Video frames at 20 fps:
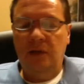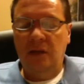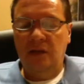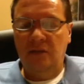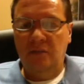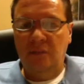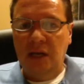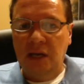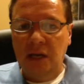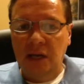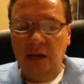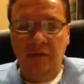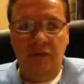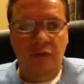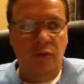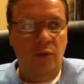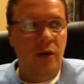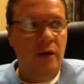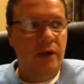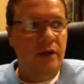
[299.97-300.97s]
Many of
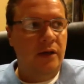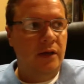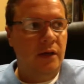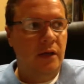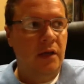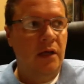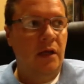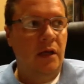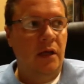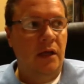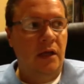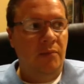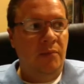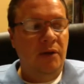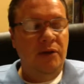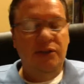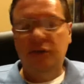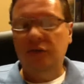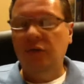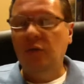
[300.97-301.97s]
what,
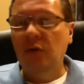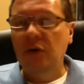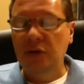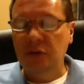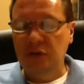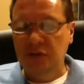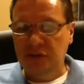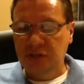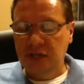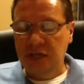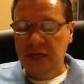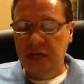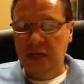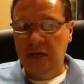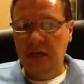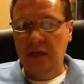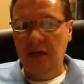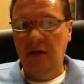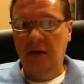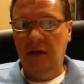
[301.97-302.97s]
much of what you
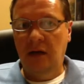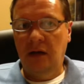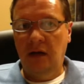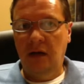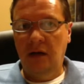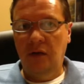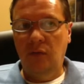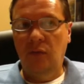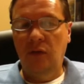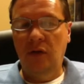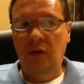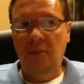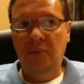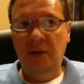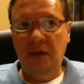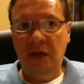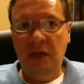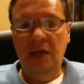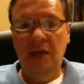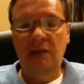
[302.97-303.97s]
see uh, will
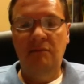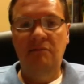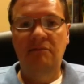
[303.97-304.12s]
be